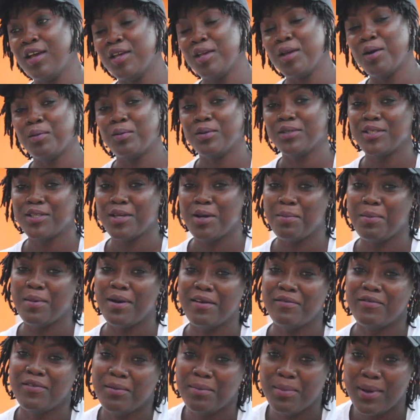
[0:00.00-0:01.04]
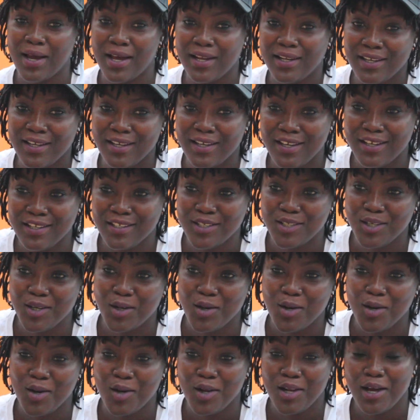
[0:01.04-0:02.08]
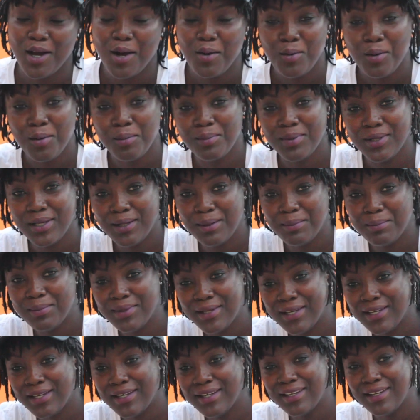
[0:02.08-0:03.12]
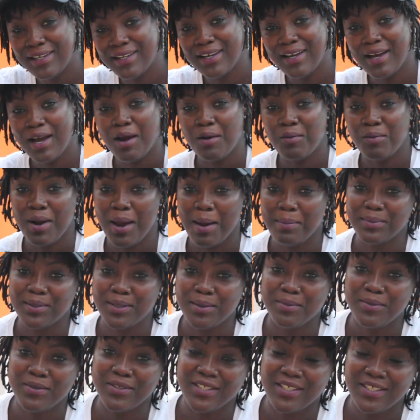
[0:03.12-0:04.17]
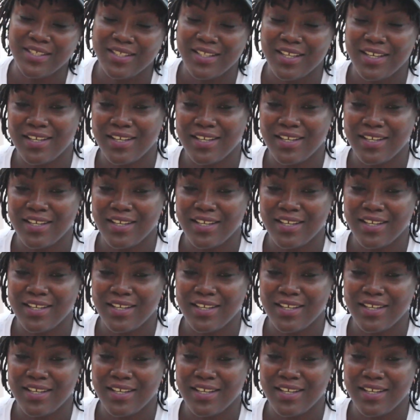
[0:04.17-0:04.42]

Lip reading: Yo, what's up, everybody? It's your girl, Awa-Bling, a Rap-Tivist.